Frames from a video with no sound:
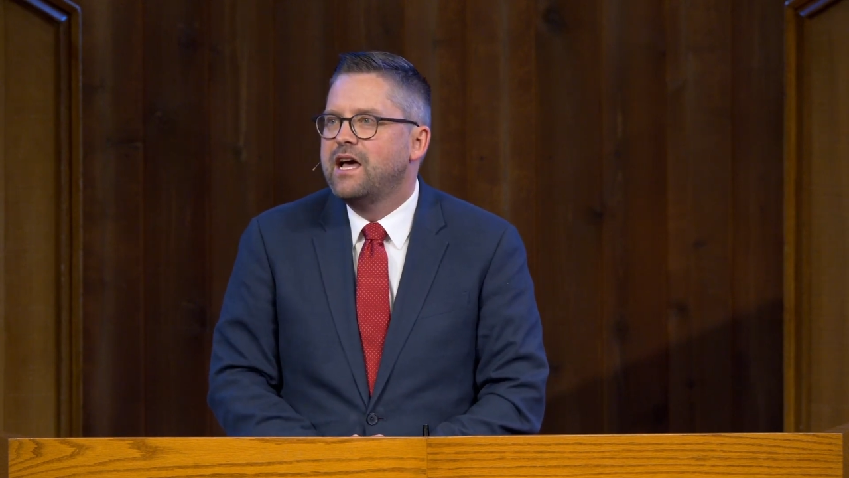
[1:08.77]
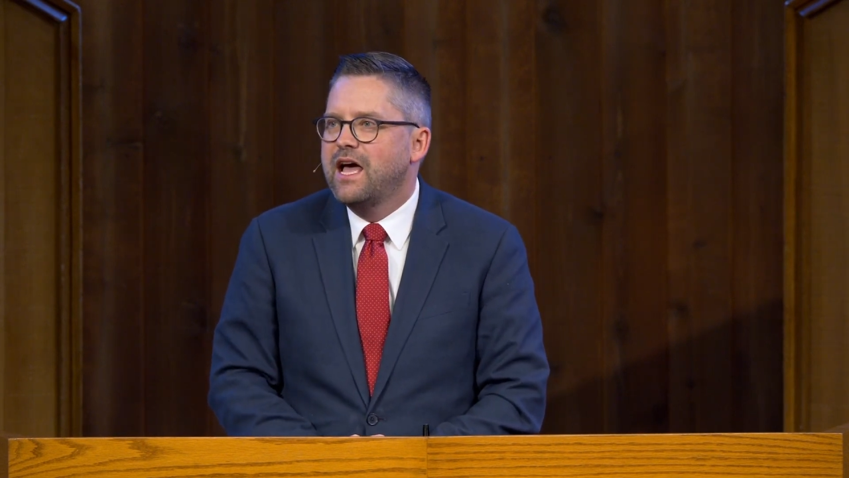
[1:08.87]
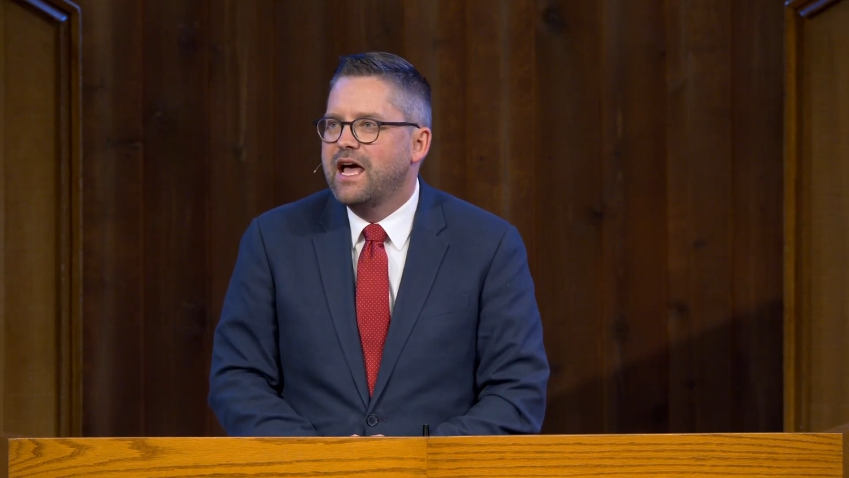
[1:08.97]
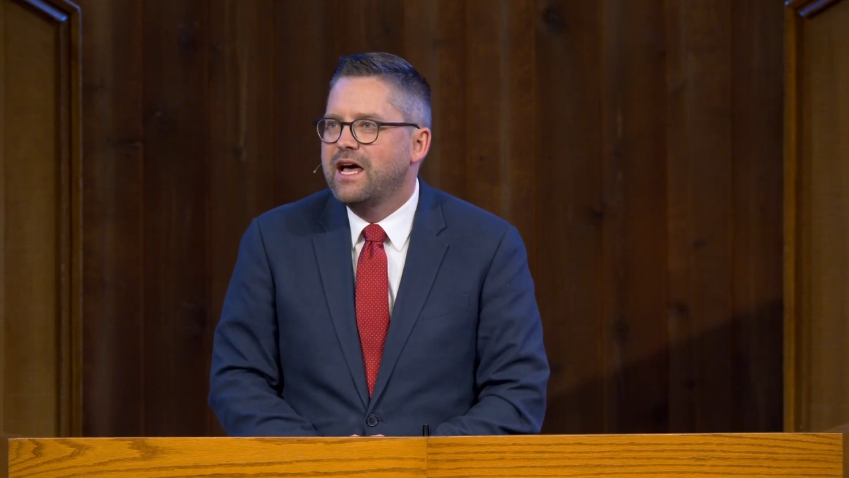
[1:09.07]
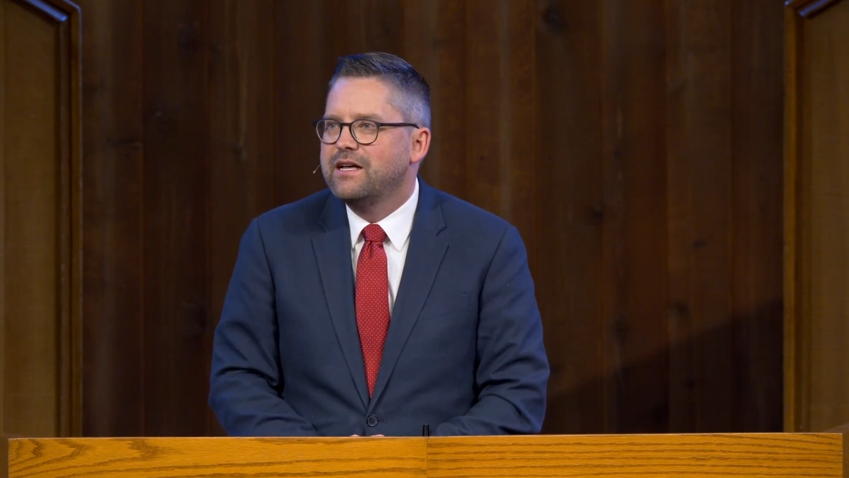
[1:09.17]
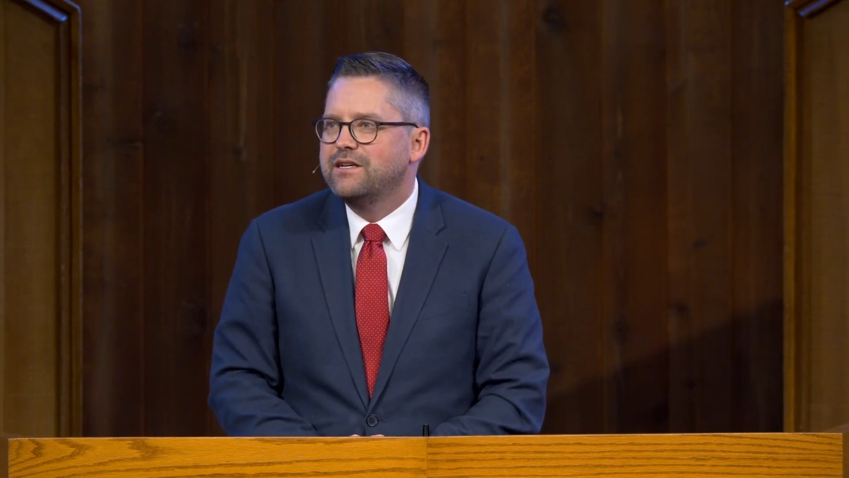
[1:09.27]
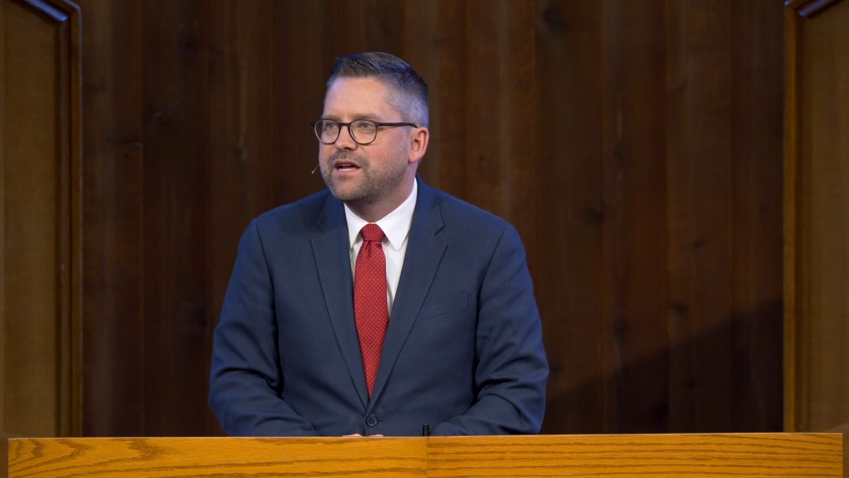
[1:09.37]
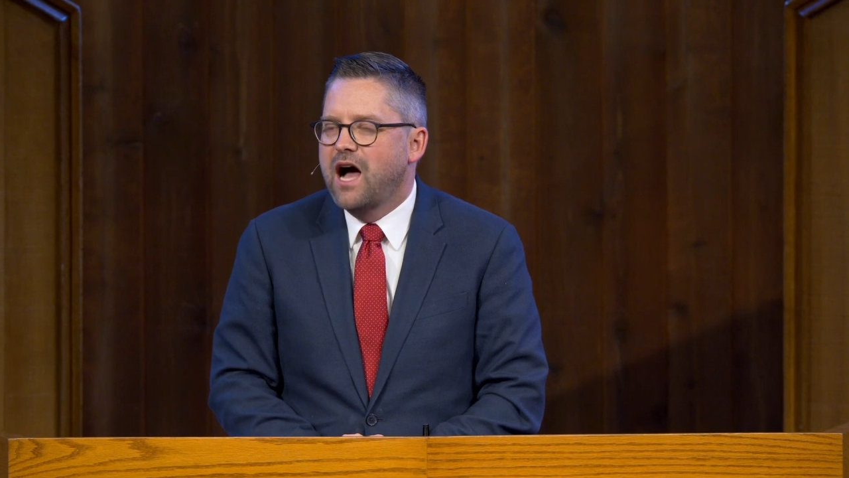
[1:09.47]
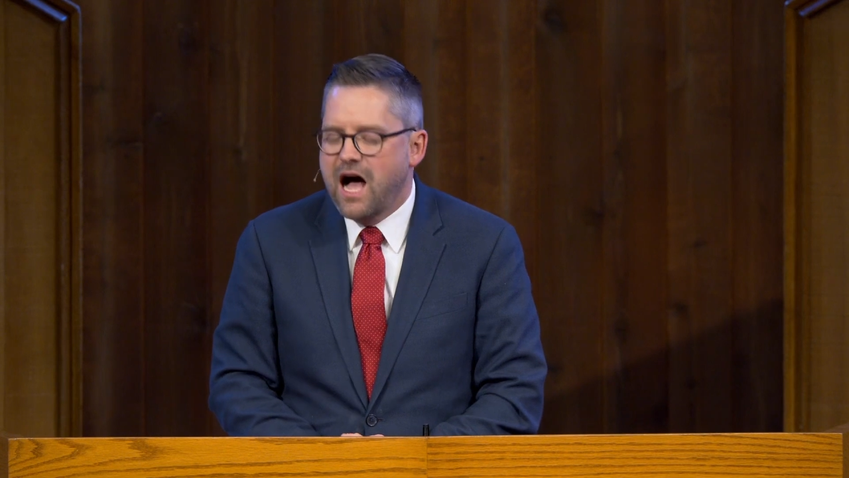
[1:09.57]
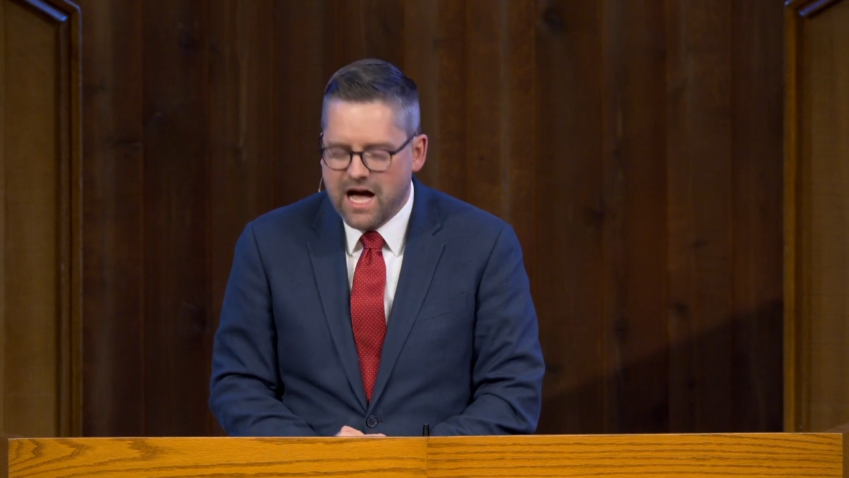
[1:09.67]
and
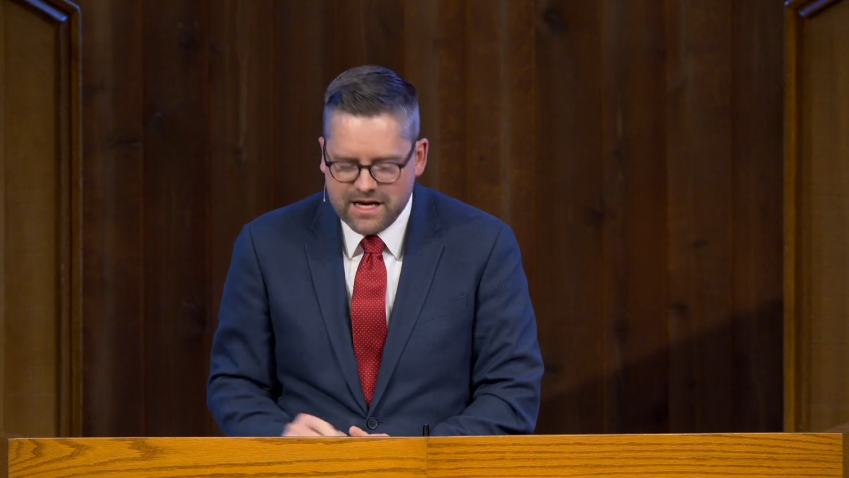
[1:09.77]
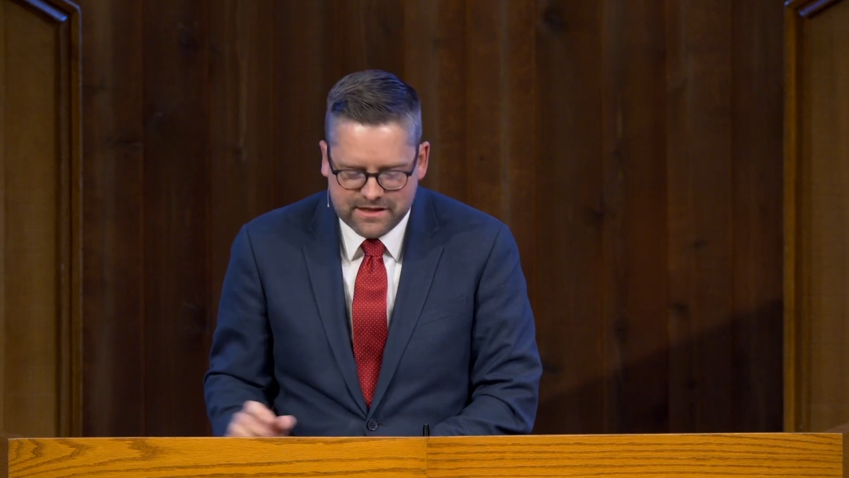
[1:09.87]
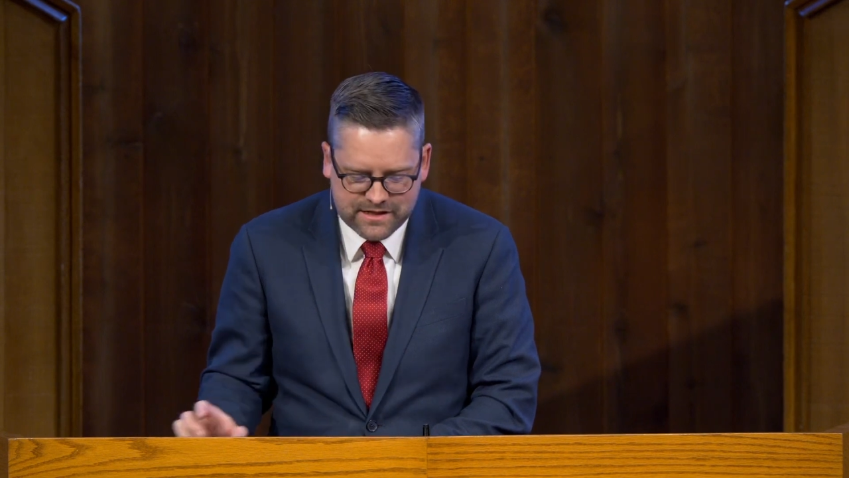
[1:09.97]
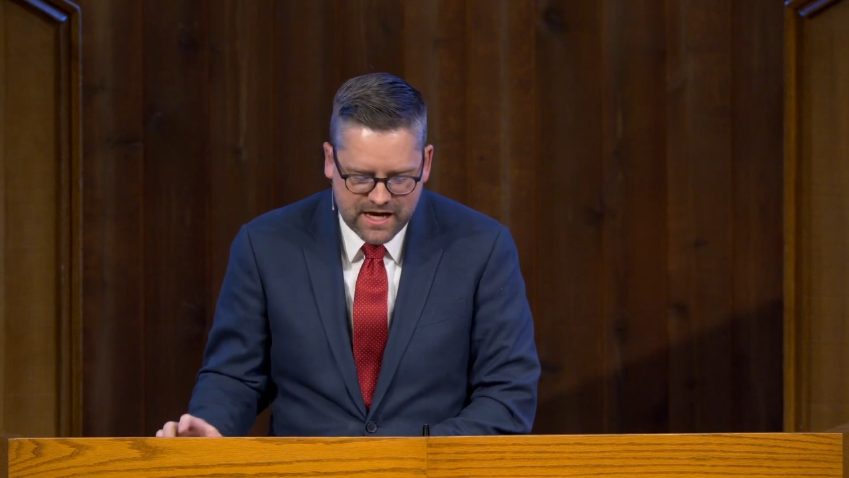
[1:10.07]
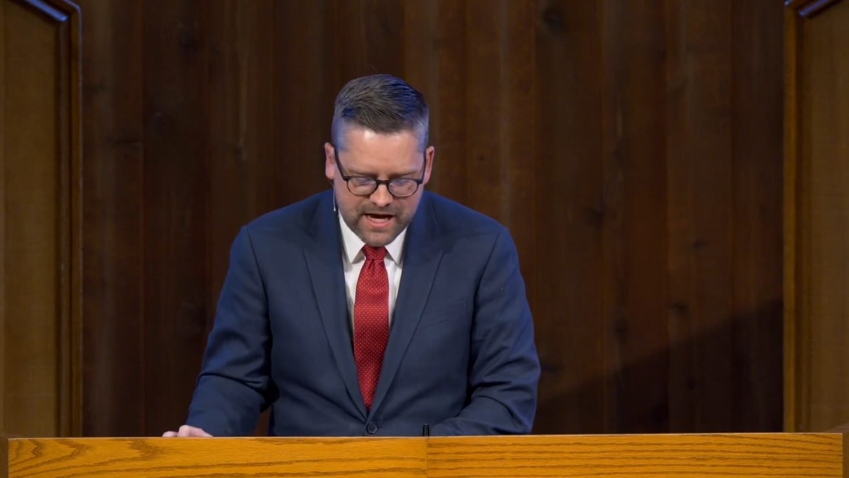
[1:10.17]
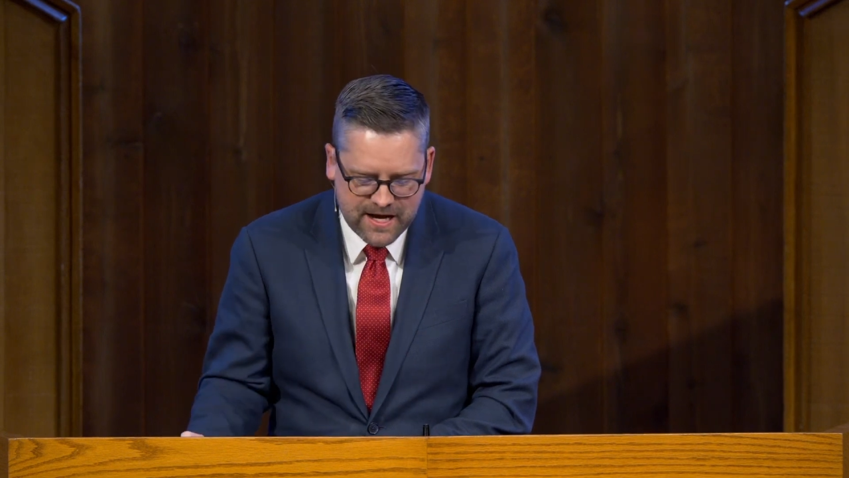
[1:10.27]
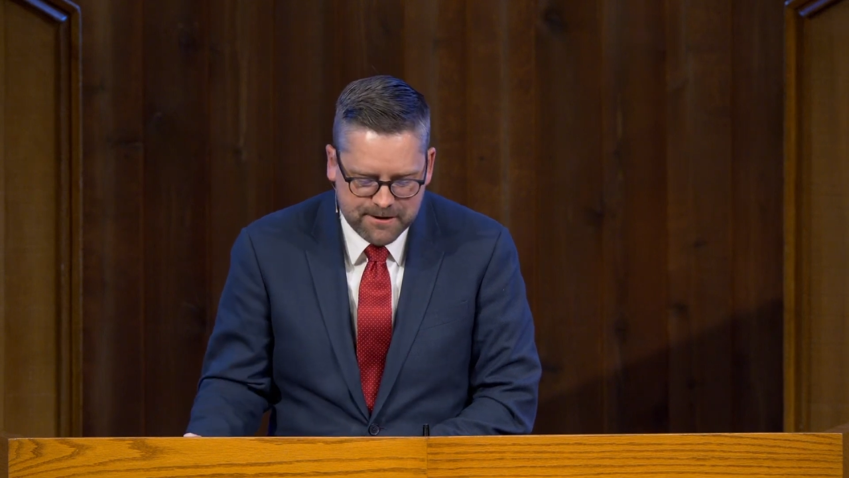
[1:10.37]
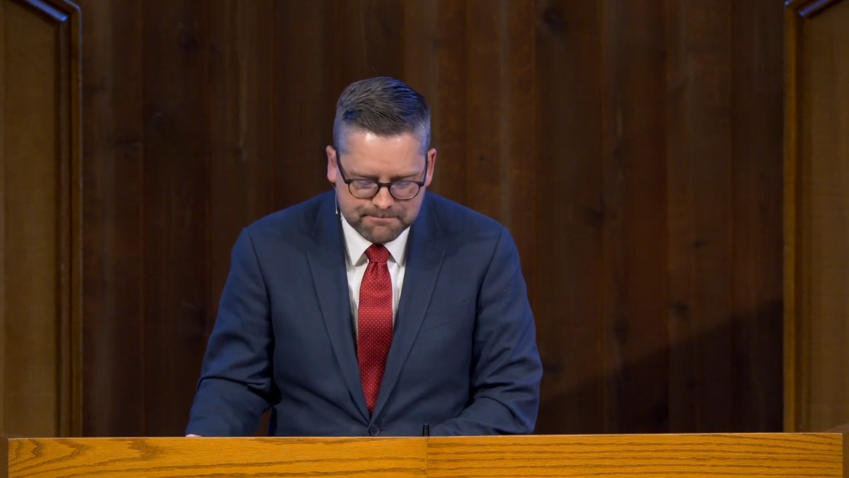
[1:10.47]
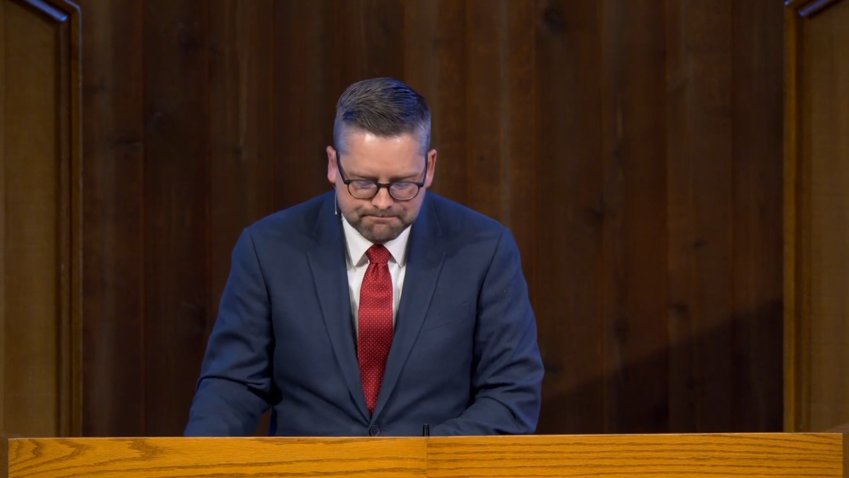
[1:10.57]
Isaiah.